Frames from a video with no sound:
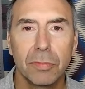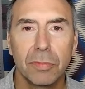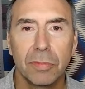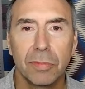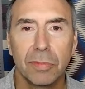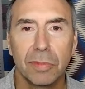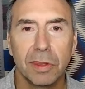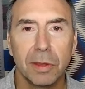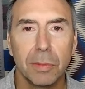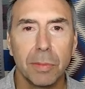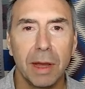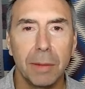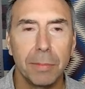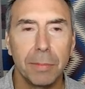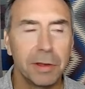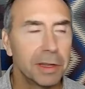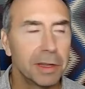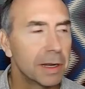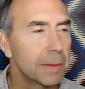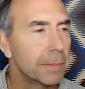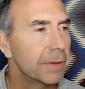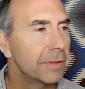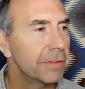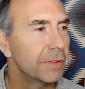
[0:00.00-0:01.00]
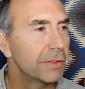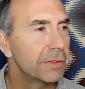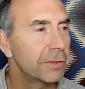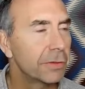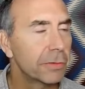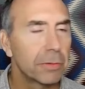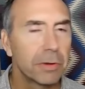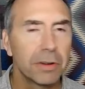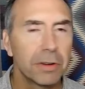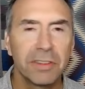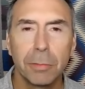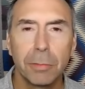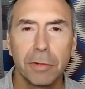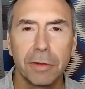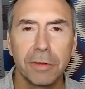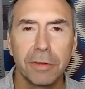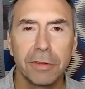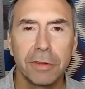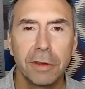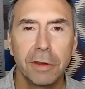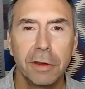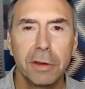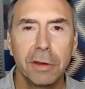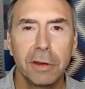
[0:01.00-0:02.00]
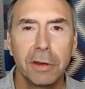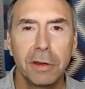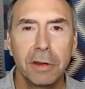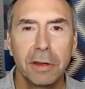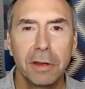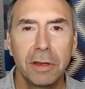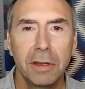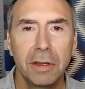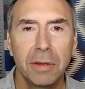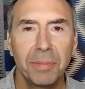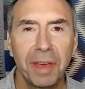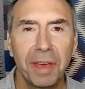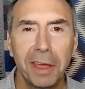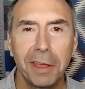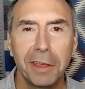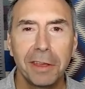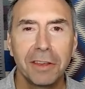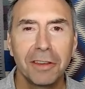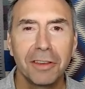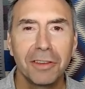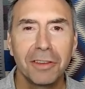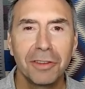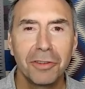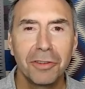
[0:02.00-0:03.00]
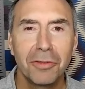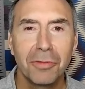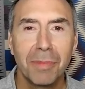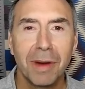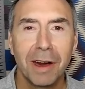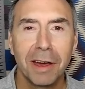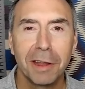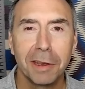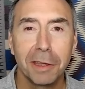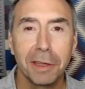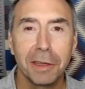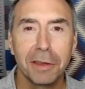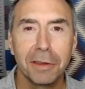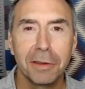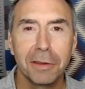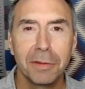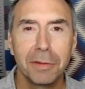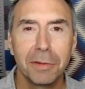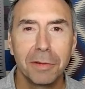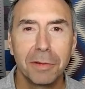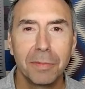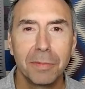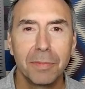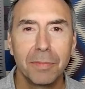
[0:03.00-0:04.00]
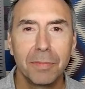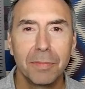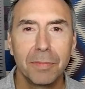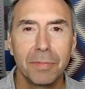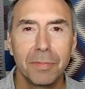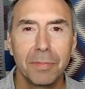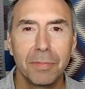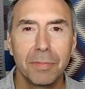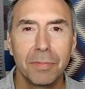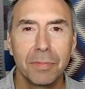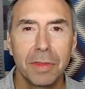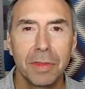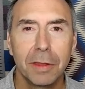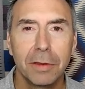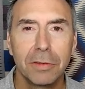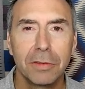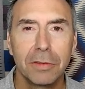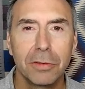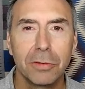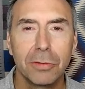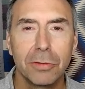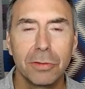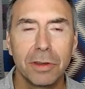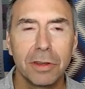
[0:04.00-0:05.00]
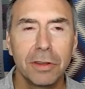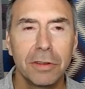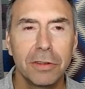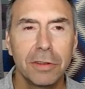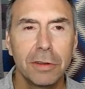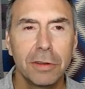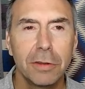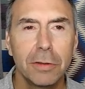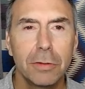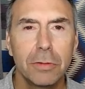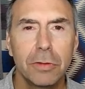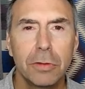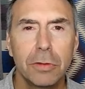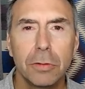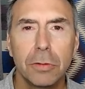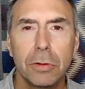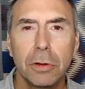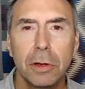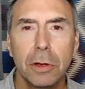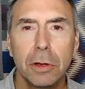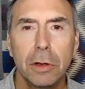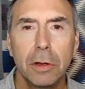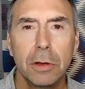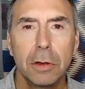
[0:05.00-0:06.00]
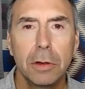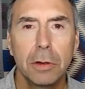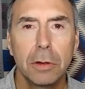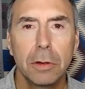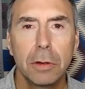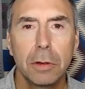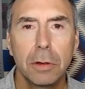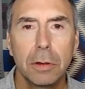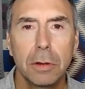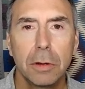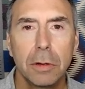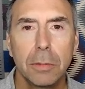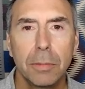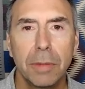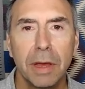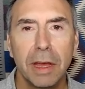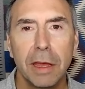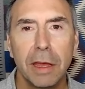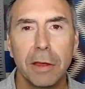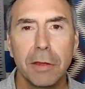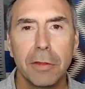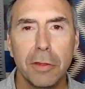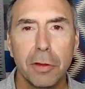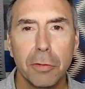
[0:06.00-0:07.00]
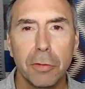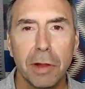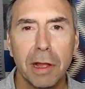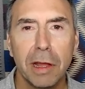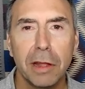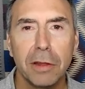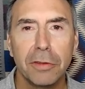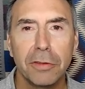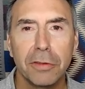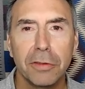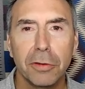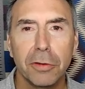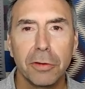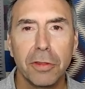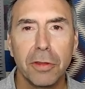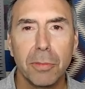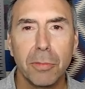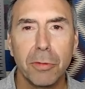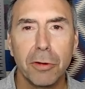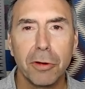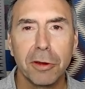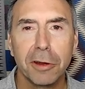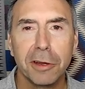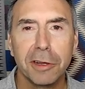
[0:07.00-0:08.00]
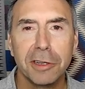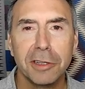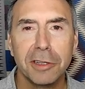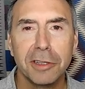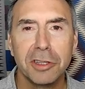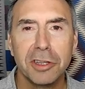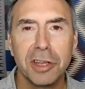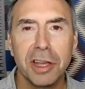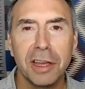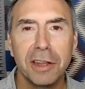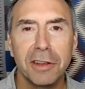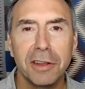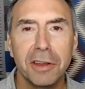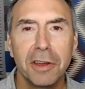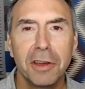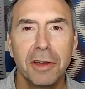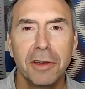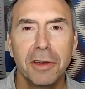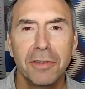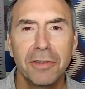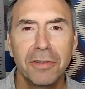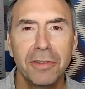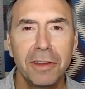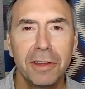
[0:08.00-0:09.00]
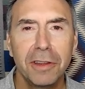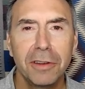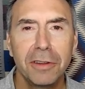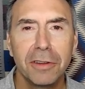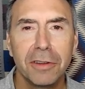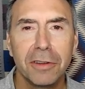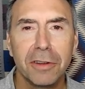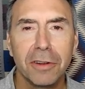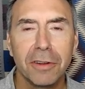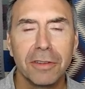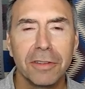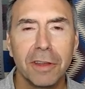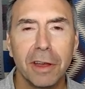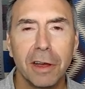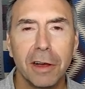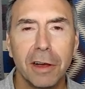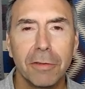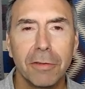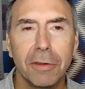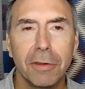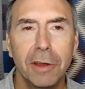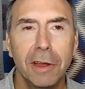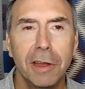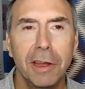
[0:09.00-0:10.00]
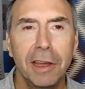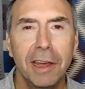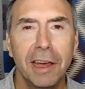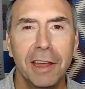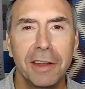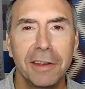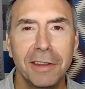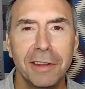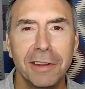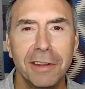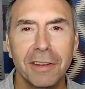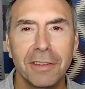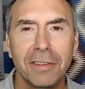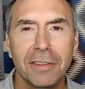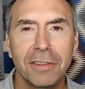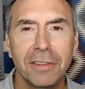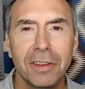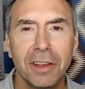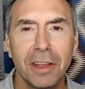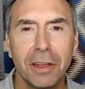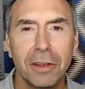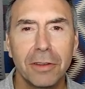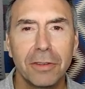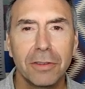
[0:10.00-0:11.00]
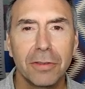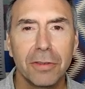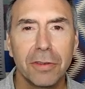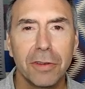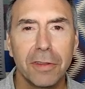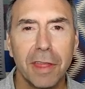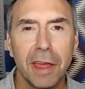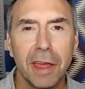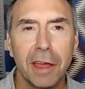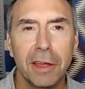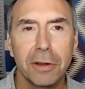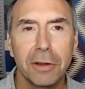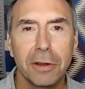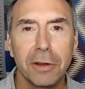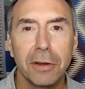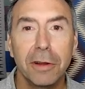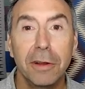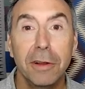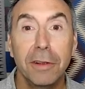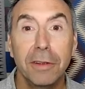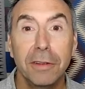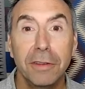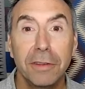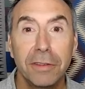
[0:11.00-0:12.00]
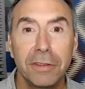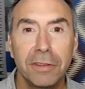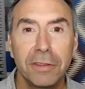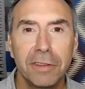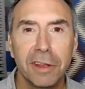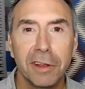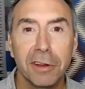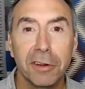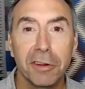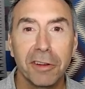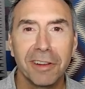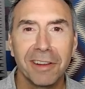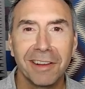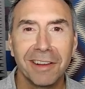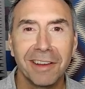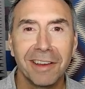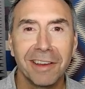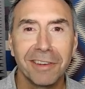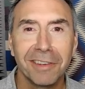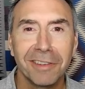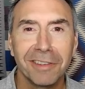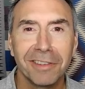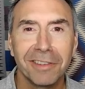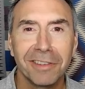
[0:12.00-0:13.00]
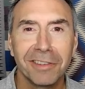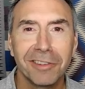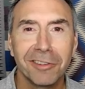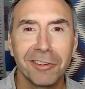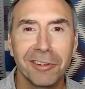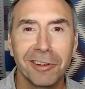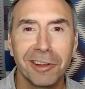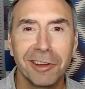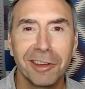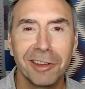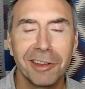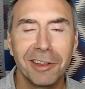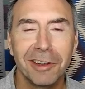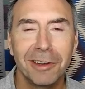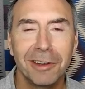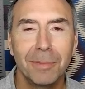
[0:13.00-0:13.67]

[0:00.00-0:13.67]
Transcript: You might be in a position where someone's paying you money to continue to pay the rent or the mortgage and feed yourself. And in exchange for that, you're staring at a screen